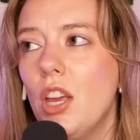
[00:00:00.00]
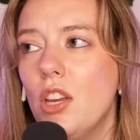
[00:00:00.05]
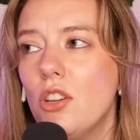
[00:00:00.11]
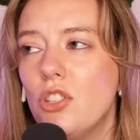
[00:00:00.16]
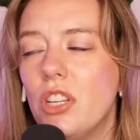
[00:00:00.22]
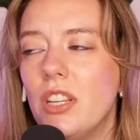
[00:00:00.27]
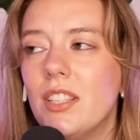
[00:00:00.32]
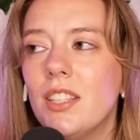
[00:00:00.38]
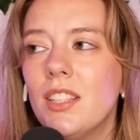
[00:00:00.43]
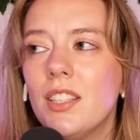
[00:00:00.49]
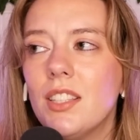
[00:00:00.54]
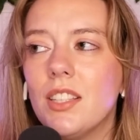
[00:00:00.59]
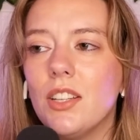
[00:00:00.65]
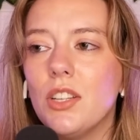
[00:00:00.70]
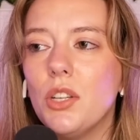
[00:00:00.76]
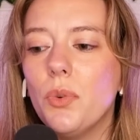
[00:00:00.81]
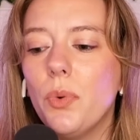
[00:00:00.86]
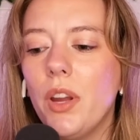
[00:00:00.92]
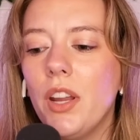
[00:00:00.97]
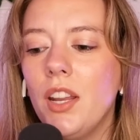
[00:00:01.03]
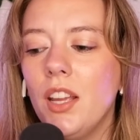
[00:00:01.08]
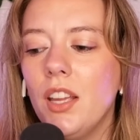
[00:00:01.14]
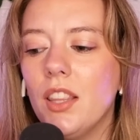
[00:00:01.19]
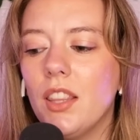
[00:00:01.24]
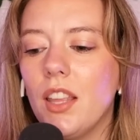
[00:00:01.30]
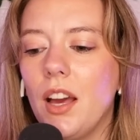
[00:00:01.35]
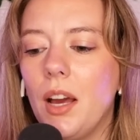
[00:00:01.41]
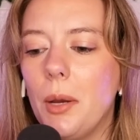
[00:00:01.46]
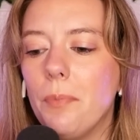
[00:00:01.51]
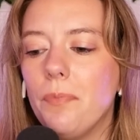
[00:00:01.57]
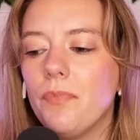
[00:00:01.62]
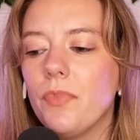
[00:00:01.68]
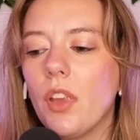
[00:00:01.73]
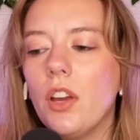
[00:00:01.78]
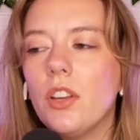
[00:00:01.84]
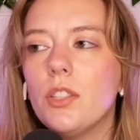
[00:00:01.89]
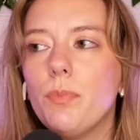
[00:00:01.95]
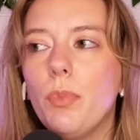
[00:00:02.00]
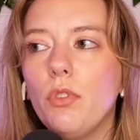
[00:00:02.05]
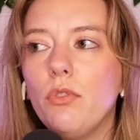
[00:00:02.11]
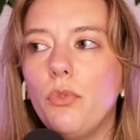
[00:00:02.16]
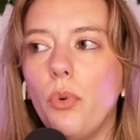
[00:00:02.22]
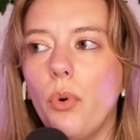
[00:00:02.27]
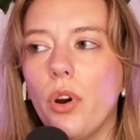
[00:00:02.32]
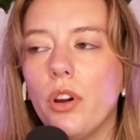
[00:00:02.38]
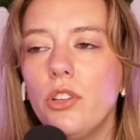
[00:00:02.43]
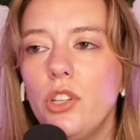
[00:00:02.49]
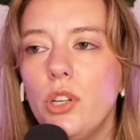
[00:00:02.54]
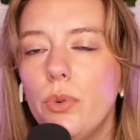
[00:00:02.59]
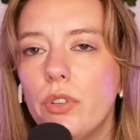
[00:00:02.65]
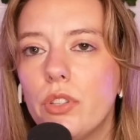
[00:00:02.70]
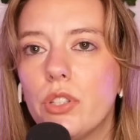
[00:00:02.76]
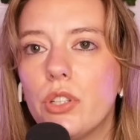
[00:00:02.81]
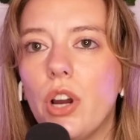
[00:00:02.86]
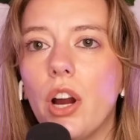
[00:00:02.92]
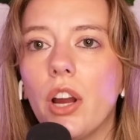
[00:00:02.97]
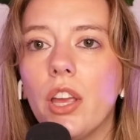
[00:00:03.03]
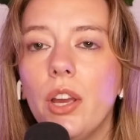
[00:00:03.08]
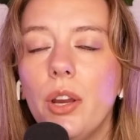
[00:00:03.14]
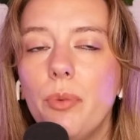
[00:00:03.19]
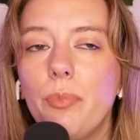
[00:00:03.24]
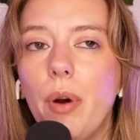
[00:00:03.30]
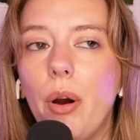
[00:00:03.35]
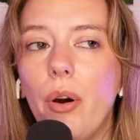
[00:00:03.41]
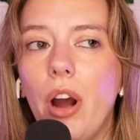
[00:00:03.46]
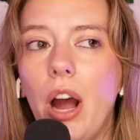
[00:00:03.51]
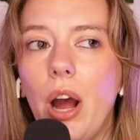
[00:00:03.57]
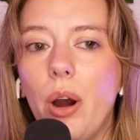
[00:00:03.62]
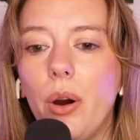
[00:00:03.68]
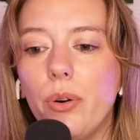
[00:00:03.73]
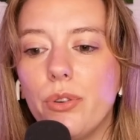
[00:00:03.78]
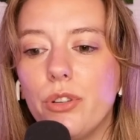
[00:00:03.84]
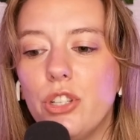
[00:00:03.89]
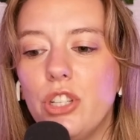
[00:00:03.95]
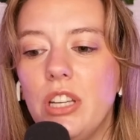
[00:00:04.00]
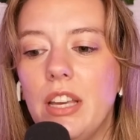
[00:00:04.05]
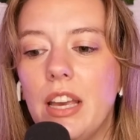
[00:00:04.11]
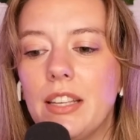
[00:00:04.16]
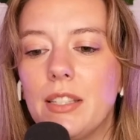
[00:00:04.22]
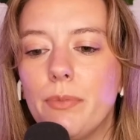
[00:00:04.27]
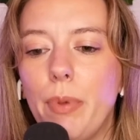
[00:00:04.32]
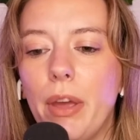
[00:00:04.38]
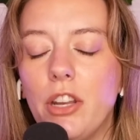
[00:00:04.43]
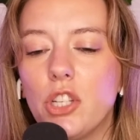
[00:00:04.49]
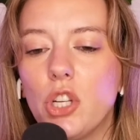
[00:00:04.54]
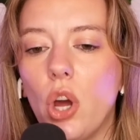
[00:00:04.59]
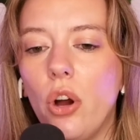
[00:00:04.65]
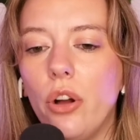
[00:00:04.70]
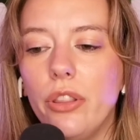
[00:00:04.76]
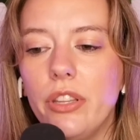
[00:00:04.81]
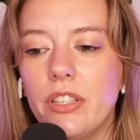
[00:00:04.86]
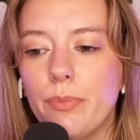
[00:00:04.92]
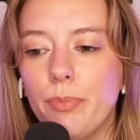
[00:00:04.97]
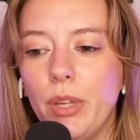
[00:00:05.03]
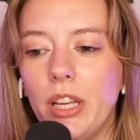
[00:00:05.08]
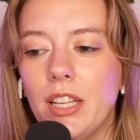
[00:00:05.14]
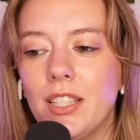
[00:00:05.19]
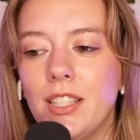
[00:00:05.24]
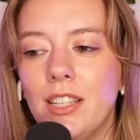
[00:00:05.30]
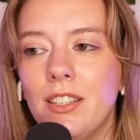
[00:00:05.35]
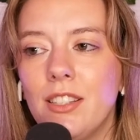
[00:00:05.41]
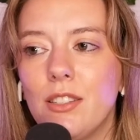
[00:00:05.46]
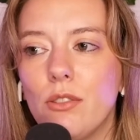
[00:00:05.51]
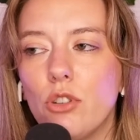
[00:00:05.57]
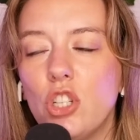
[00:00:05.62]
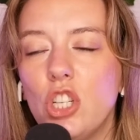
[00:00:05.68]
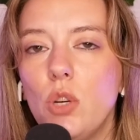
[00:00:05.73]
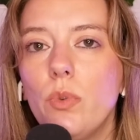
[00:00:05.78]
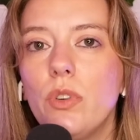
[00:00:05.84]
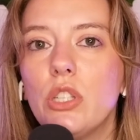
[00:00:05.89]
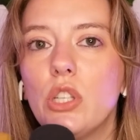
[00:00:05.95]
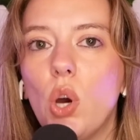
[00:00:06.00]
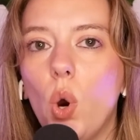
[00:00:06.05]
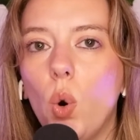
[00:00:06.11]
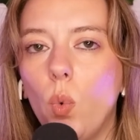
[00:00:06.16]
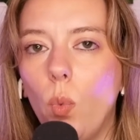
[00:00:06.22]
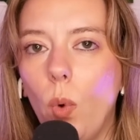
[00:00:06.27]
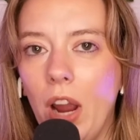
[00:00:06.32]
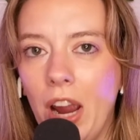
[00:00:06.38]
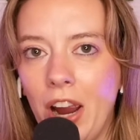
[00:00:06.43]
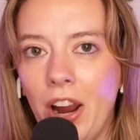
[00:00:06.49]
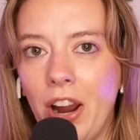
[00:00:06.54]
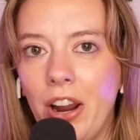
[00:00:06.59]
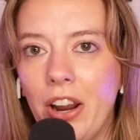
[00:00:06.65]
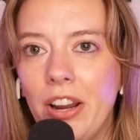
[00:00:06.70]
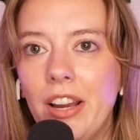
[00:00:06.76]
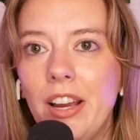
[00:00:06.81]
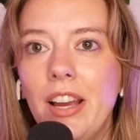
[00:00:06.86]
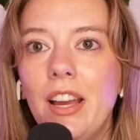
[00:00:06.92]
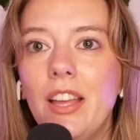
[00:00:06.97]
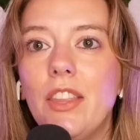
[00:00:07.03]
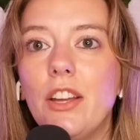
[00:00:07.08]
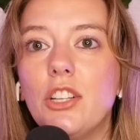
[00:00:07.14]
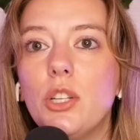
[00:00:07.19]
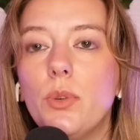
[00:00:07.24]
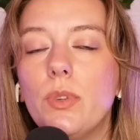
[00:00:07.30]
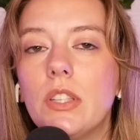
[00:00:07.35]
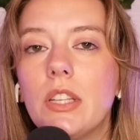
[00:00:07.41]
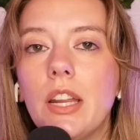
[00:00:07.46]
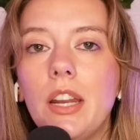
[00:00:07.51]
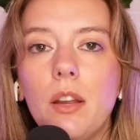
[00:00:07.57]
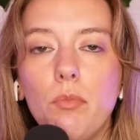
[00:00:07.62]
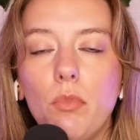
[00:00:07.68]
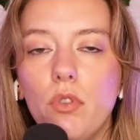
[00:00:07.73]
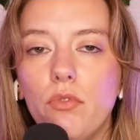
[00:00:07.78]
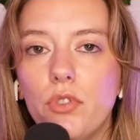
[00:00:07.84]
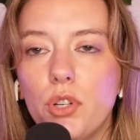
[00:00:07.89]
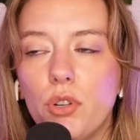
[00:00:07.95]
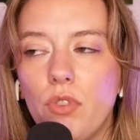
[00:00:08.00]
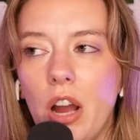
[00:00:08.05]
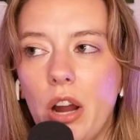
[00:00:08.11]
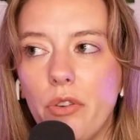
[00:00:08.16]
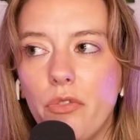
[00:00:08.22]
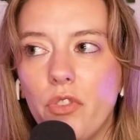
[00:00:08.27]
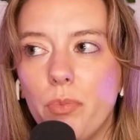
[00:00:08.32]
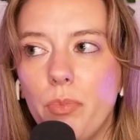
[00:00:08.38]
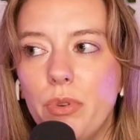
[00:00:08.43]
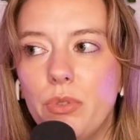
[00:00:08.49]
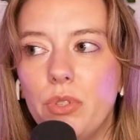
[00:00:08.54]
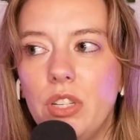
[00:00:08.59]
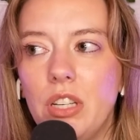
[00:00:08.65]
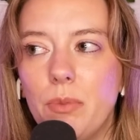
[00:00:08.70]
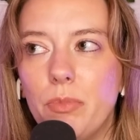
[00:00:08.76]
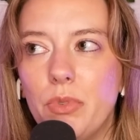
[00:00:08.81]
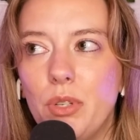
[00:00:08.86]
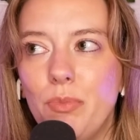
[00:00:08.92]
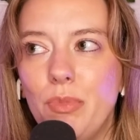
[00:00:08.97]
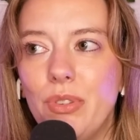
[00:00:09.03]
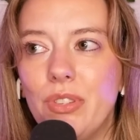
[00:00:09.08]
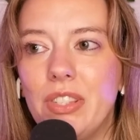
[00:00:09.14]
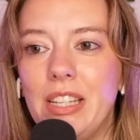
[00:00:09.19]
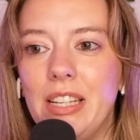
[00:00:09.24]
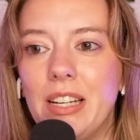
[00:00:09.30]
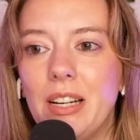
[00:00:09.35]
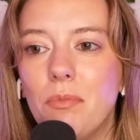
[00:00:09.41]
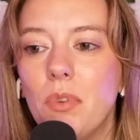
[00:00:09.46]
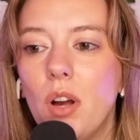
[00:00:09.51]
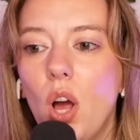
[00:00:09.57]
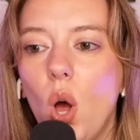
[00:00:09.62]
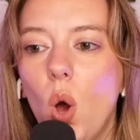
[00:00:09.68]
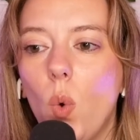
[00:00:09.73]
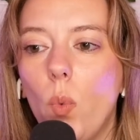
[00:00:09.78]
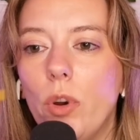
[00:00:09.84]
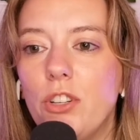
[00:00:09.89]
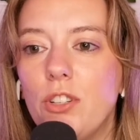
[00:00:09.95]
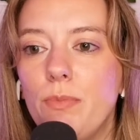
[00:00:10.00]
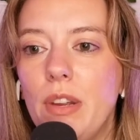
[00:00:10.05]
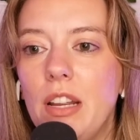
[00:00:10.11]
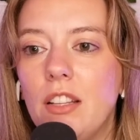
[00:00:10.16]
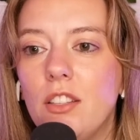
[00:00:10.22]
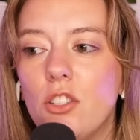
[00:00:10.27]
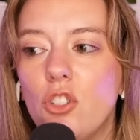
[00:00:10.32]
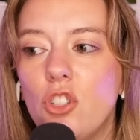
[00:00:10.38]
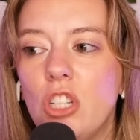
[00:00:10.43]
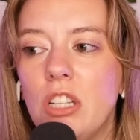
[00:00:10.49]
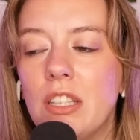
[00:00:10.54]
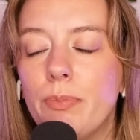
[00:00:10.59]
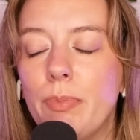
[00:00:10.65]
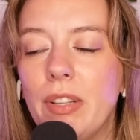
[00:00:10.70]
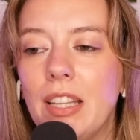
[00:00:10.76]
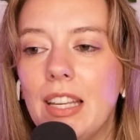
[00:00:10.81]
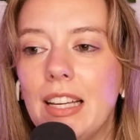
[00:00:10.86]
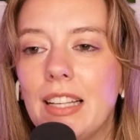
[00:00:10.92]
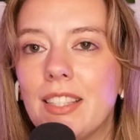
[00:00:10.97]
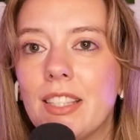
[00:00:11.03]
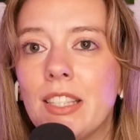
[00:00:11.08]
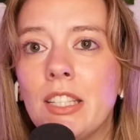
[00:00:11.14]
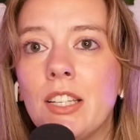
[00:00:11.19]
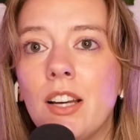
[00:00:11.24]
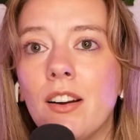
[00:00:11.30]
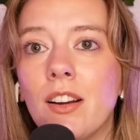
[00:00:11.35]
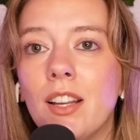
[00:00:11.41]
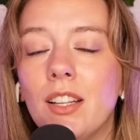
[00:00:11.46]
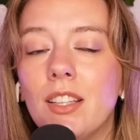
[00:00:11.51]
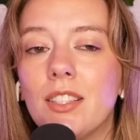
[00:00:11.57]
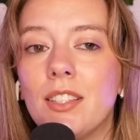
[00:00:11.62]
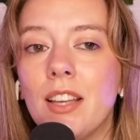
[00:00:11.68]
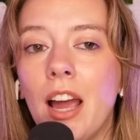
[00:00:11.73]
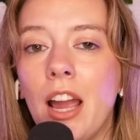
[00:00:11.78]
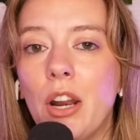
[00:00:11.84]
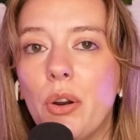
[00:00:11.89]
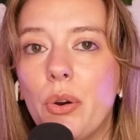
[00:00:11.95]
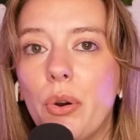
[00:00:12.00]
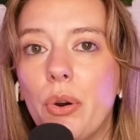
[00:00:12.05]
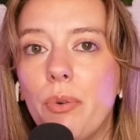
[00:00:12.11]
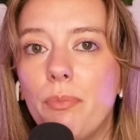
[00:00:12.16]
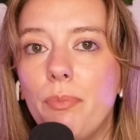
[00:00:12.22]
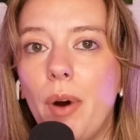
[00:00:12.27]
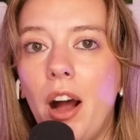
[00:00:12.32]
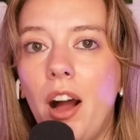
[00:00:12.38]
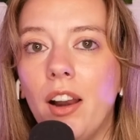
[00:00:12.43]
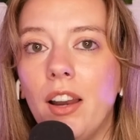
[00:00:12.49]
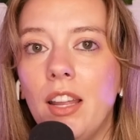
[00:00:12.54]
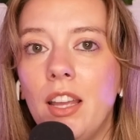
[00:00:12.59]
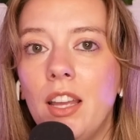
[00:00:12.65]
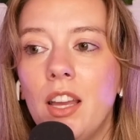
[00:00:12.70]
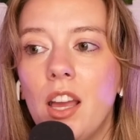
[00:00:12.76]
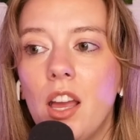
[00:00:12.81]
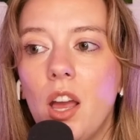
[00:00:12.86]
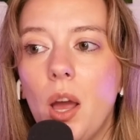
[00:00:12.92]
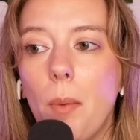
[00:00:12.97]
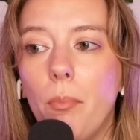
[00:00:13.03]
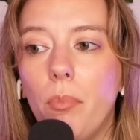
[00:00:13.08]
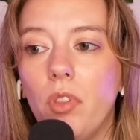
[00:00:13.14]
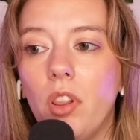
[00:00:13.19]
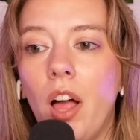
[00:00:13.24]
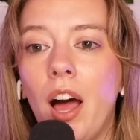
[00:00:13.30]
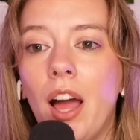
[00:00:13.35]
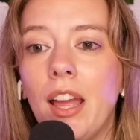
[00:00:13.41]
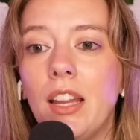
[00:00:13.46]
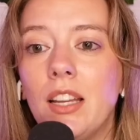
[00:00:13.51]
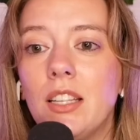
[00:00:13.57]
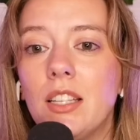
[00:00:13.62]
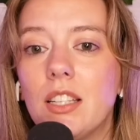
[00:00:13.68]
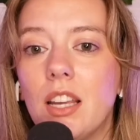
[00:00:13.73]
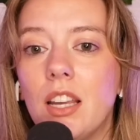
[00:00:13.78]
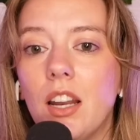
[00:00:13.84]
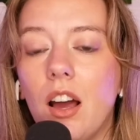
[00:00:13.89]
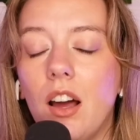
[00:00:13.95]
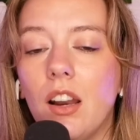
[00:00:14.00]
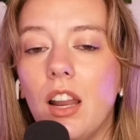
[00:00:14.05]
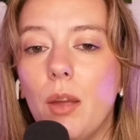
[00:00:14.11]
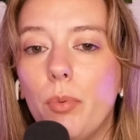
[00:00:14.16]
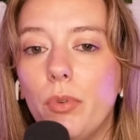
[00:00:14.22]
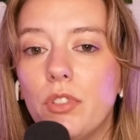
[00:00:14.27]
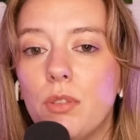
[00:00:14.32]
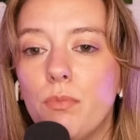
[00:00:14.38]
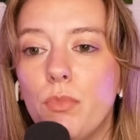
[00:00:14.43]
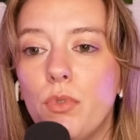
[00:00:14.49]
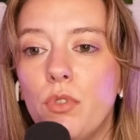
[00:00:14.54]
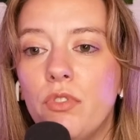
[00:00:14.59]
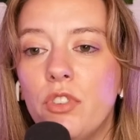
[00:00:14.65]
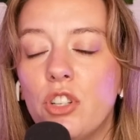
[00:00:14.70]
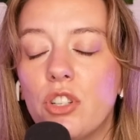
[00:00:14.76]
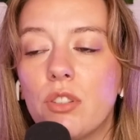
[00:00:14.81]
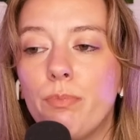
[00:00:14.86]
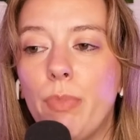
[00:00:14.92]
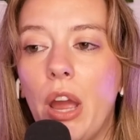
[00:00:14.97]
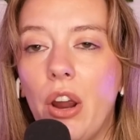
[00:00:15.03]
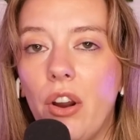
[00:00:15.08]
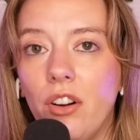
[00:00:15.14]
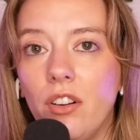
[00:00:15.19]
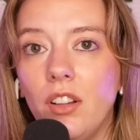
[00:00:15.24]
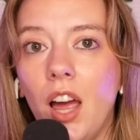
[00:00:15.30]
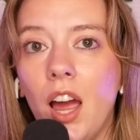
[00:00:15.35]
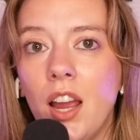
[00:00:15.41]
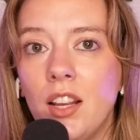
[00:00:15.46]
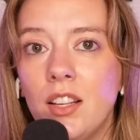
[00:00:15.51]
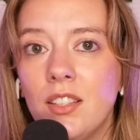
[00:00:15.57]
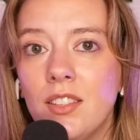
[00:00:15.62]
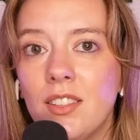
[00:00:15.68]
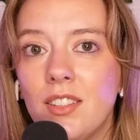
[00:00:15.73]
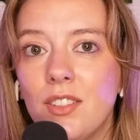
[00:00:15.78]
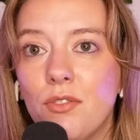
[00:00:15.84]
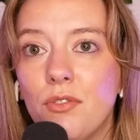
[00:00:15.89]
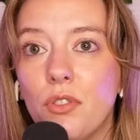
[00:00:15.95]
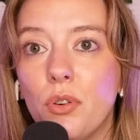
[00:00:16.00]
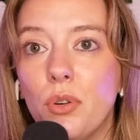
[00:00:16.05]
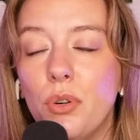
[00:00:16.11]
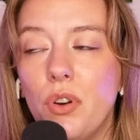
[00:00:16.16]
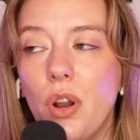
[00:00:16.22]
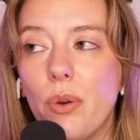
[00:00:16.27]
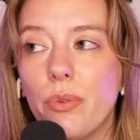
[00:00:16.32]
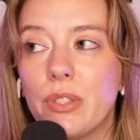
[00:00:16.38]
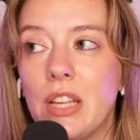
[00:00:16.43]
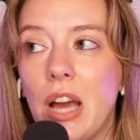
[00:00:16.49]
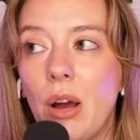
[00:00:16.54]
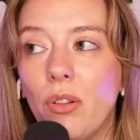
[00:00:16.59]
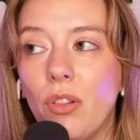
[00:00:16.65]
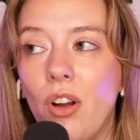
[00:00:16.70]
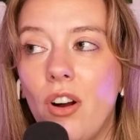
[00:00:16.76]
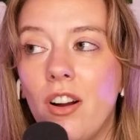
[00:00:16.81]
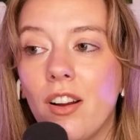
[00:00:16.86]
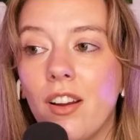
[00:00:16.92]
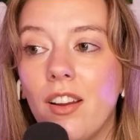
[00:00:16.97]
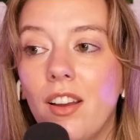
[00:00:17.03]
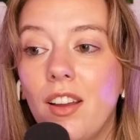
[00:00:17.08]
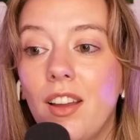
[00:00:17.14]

She's insinuating that, because before she was talking about how she has been to all these places, so she was aware that she was getting moved around from museum to museum, which means she's been like stuck inside her own body, blind and unable to move and just paralyzed for who knows how long.